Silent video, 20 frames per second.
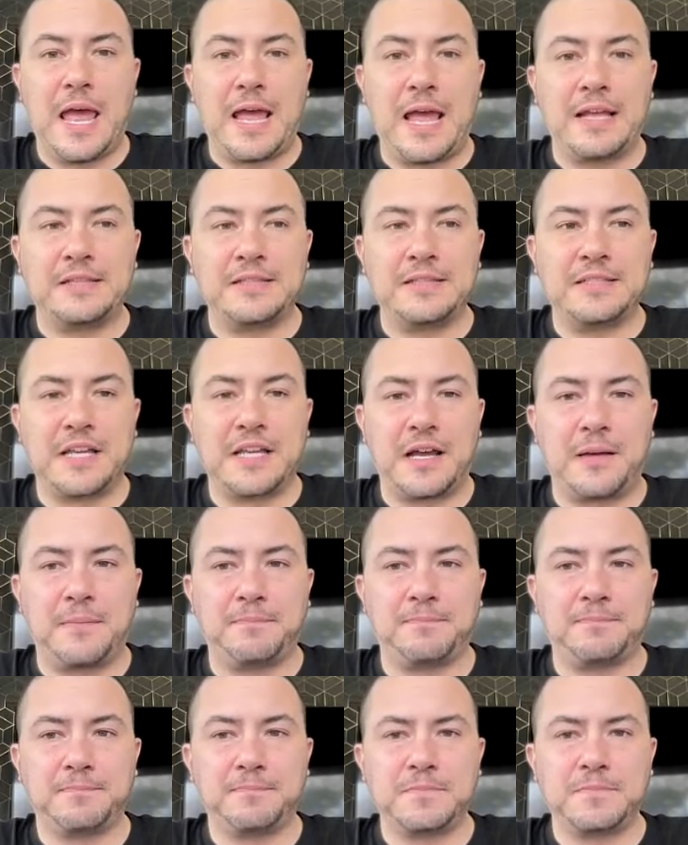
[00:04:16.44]
And,
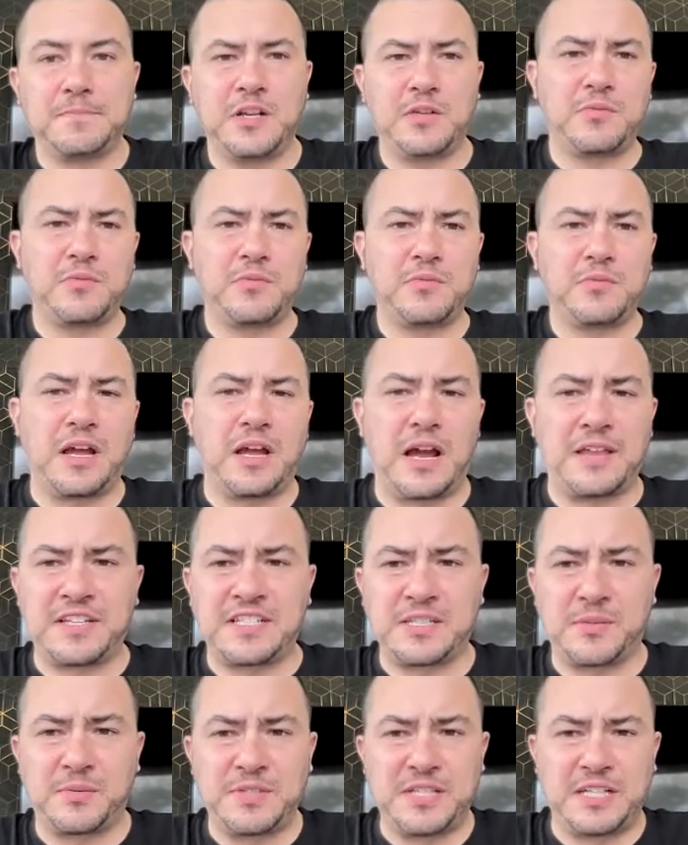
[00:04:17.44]
you know, I
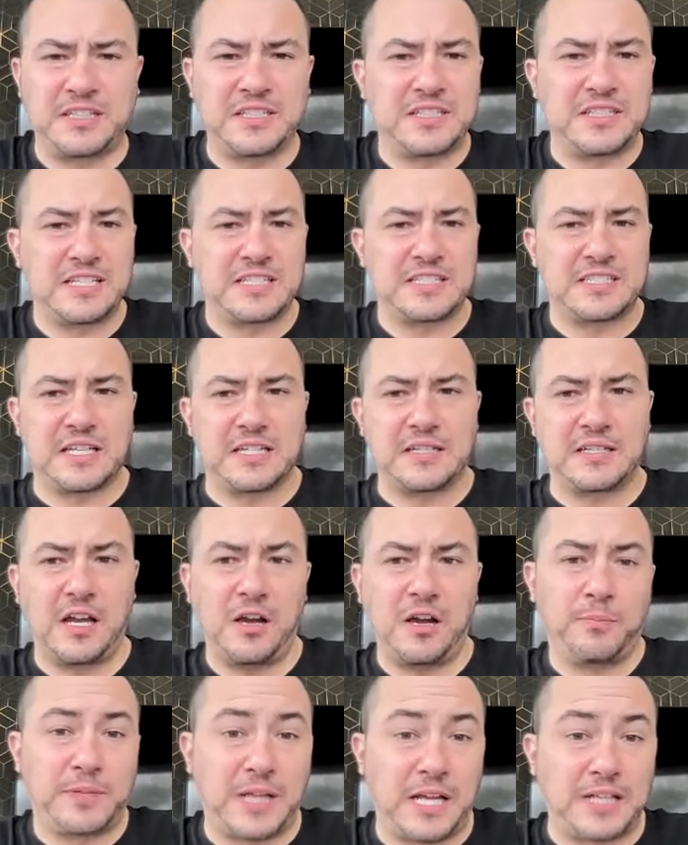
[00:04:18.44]
think someone the other day said,
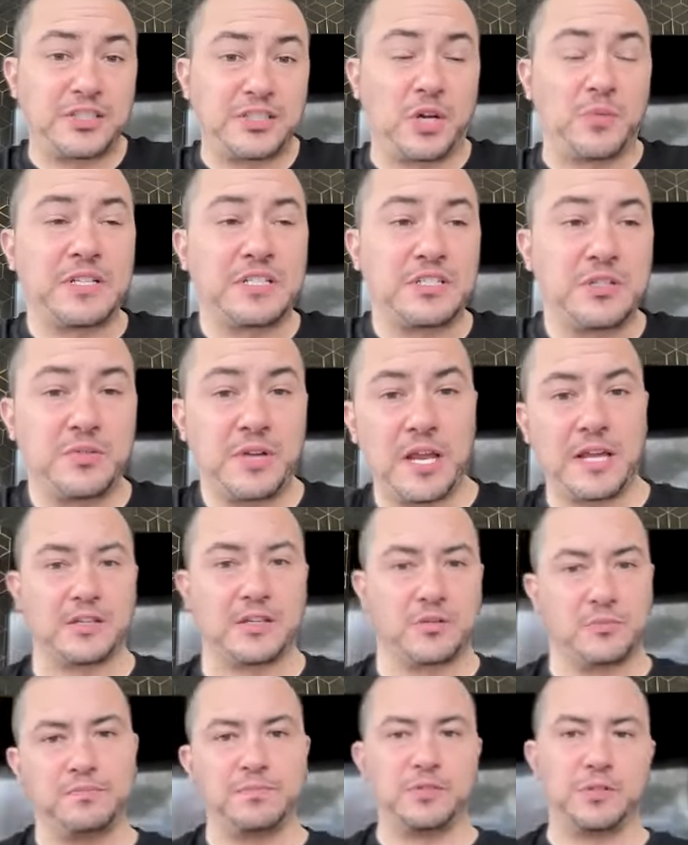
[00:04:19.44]
oh, plateauing's okay.
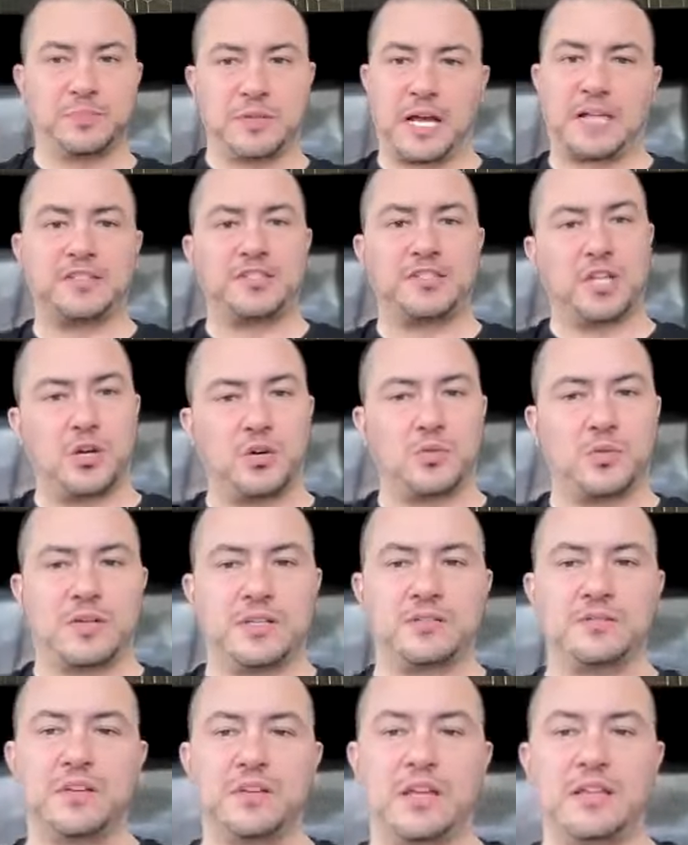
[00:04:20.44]
You plateau
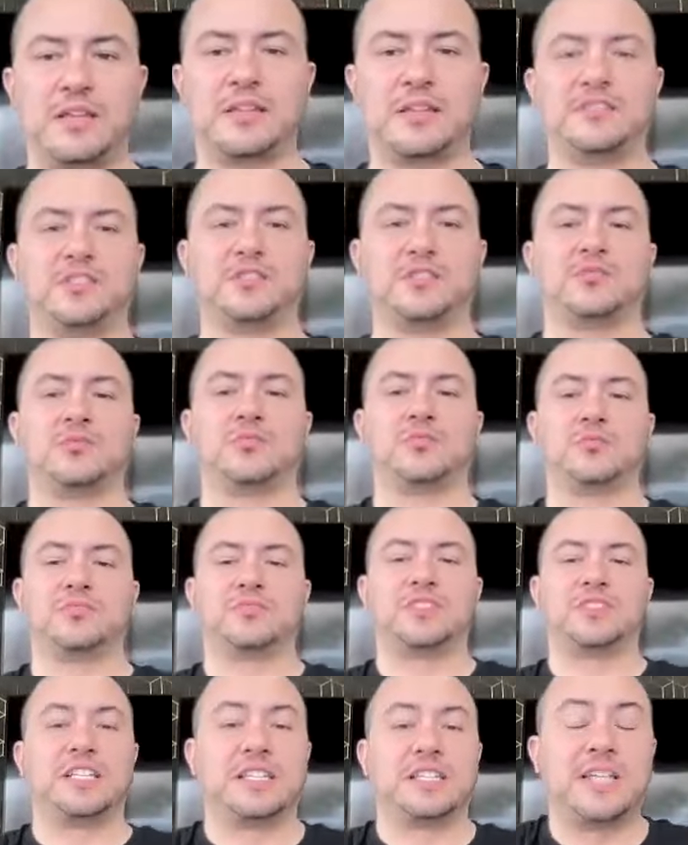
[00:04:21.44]
and then you
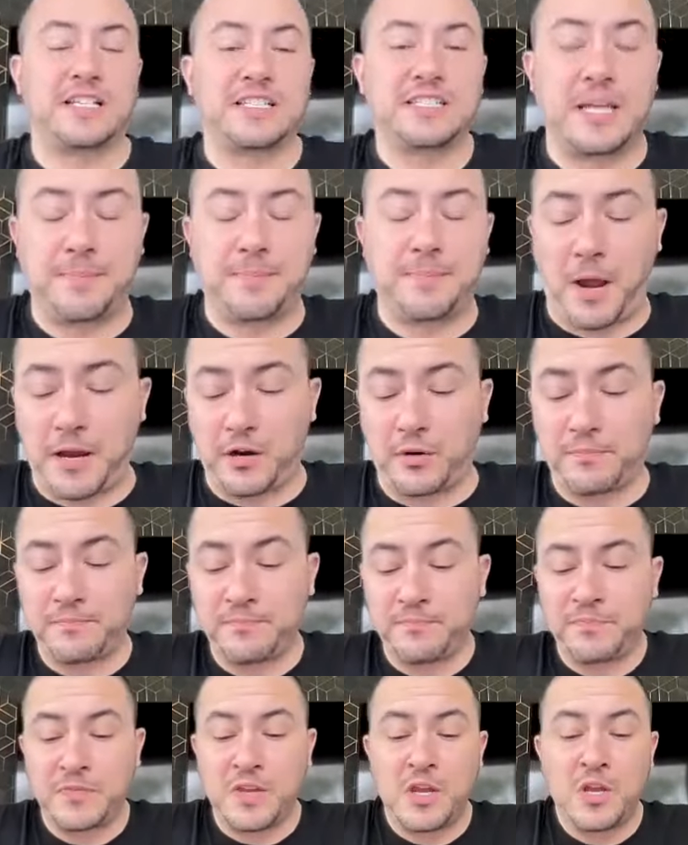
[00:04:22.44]
take the next step
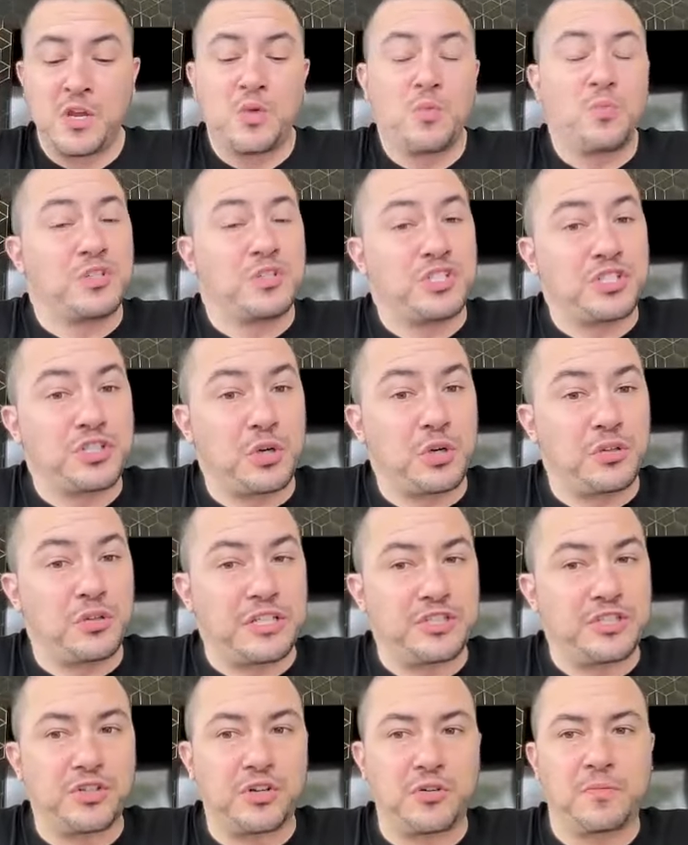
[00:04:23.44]
higher, which is
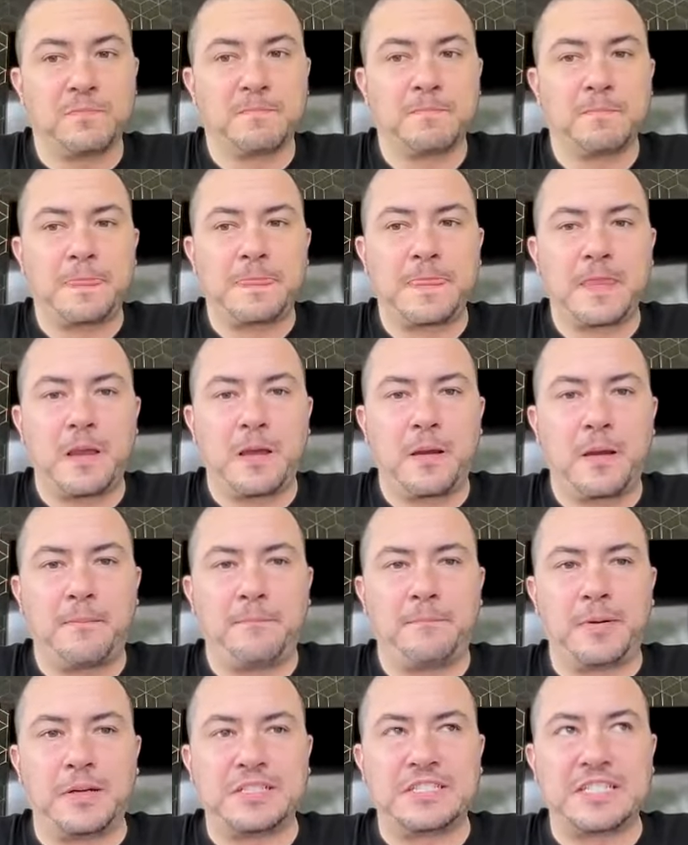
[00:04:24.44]
totally true.
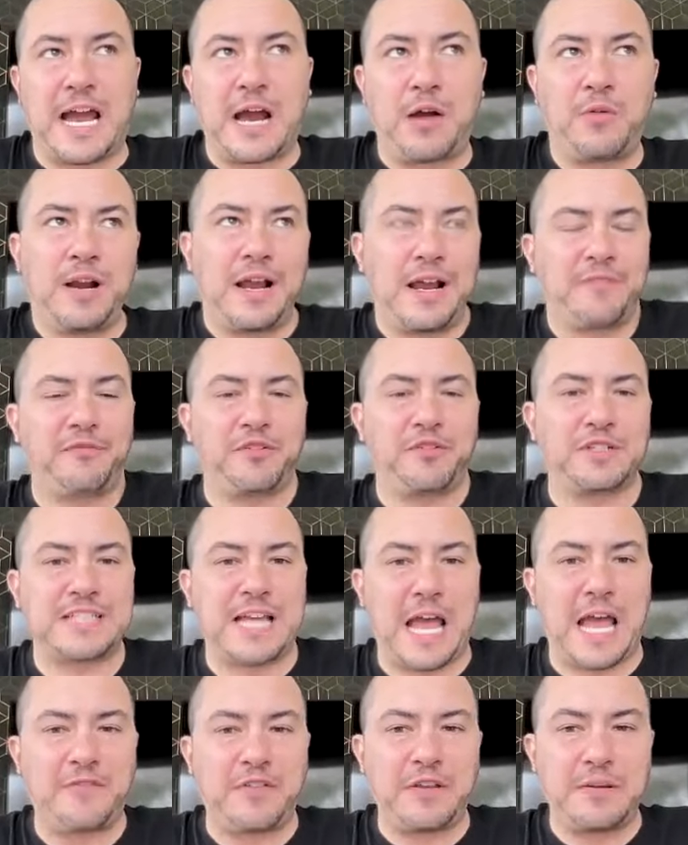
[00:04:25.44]
But our efforts
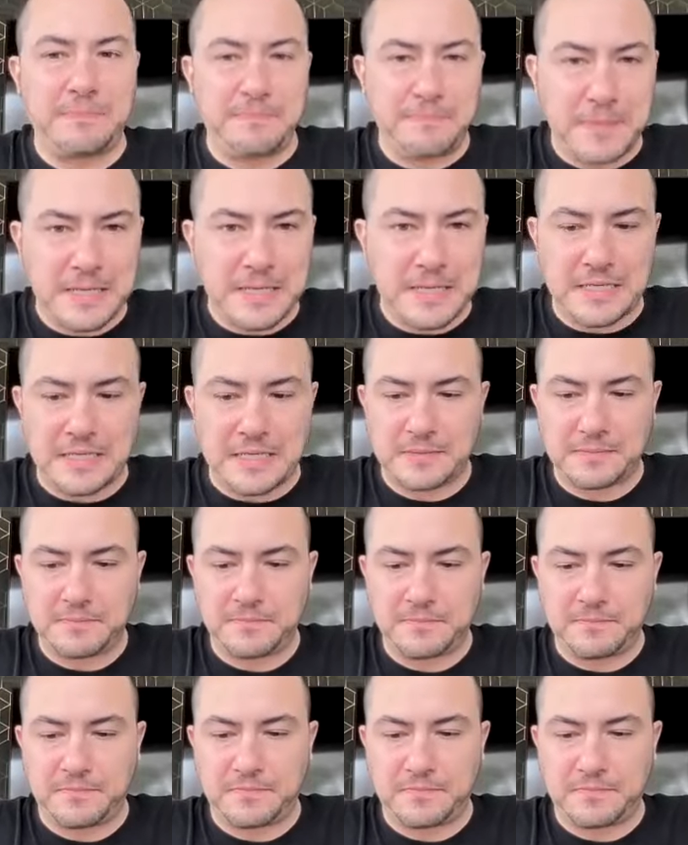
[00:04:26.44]
haven't been